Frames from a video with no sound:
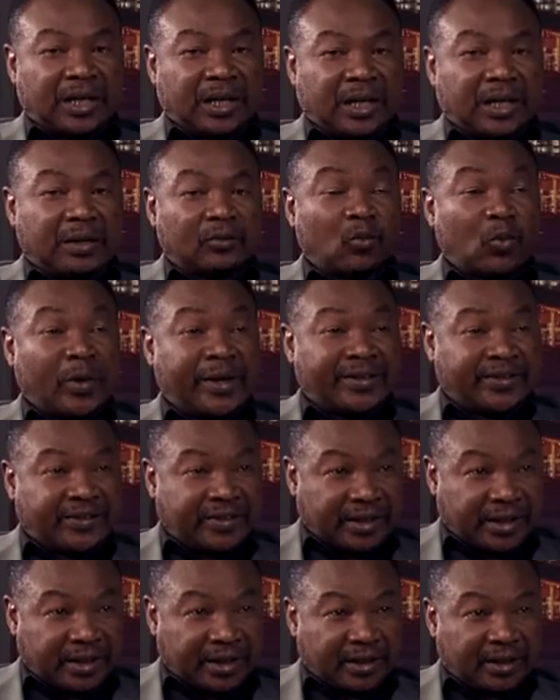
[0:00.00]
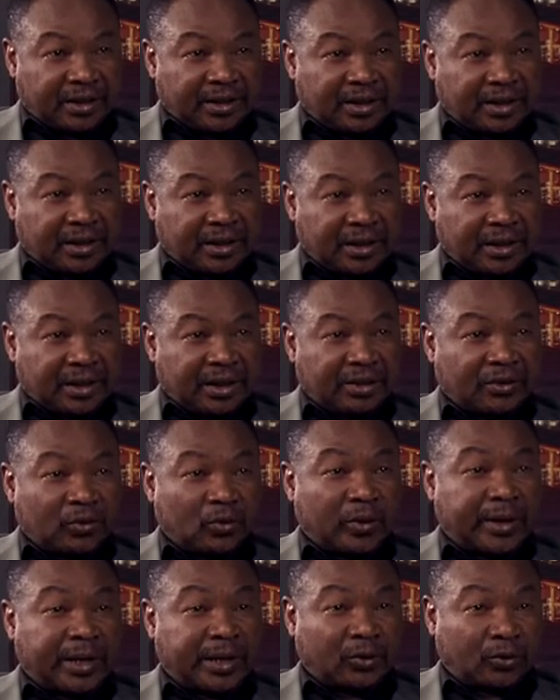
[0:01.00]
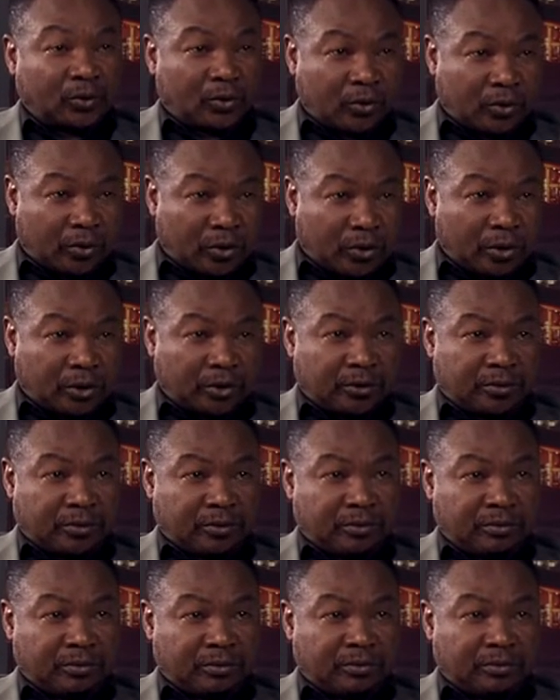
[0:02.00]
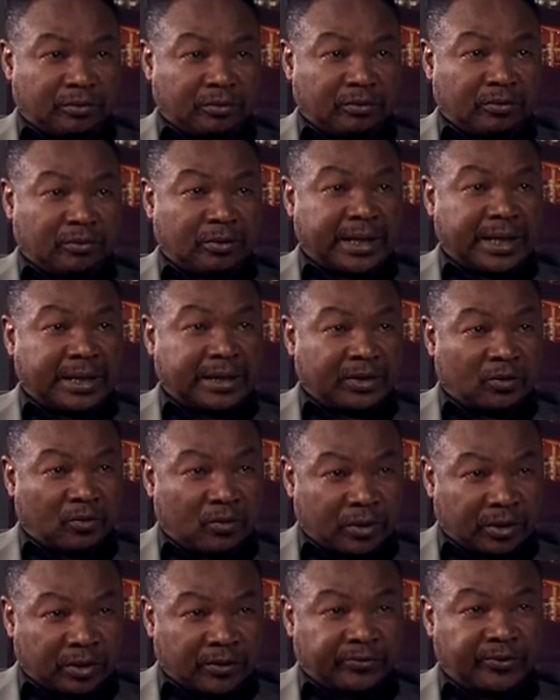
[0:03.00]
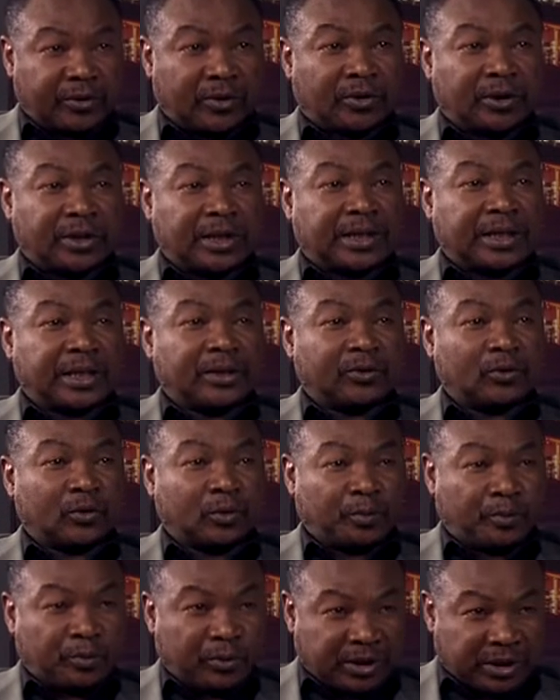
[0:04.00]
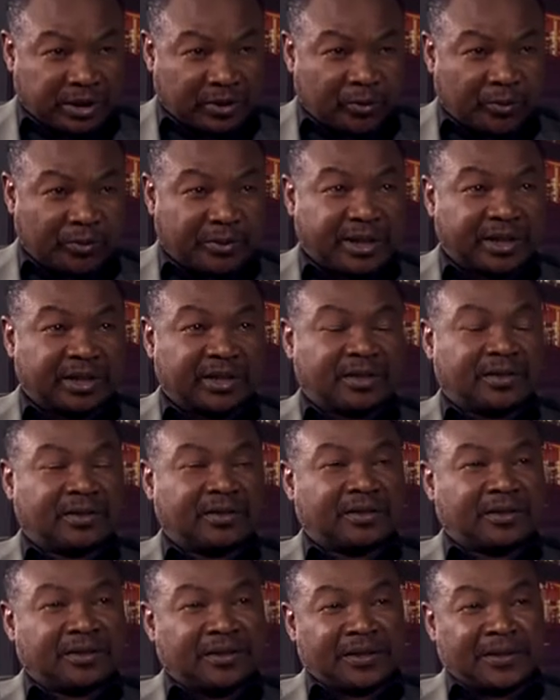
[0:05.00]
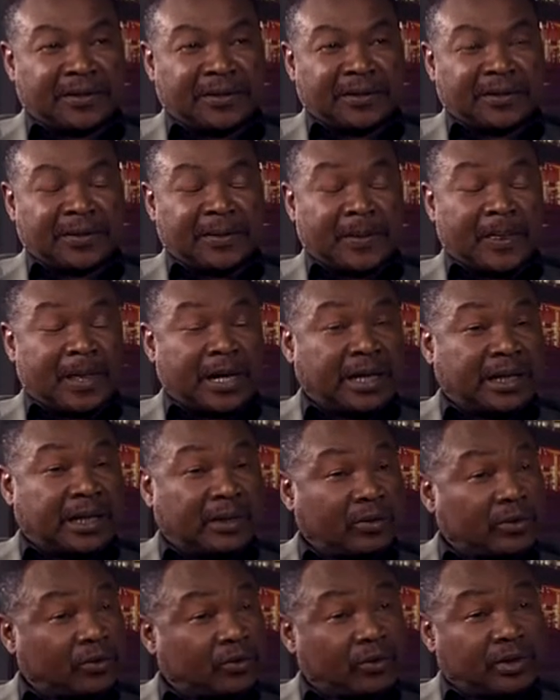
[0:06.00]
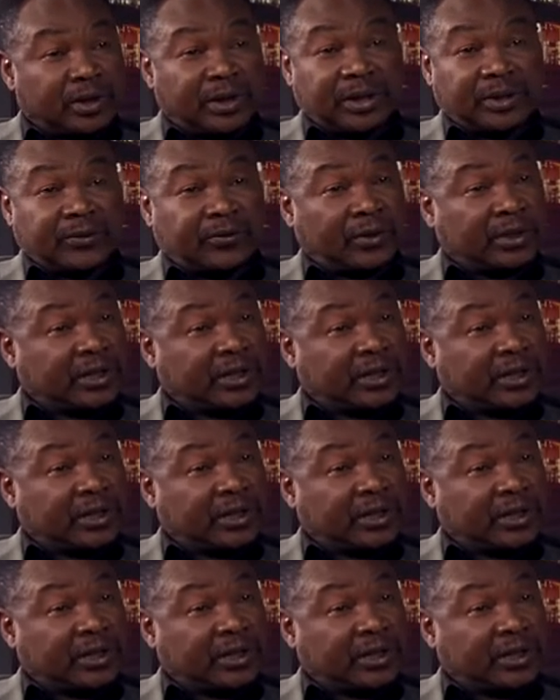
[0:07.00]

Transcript: and Wednesday to get to know God, to learn the word of God and how to put it into practice. And I was doing this for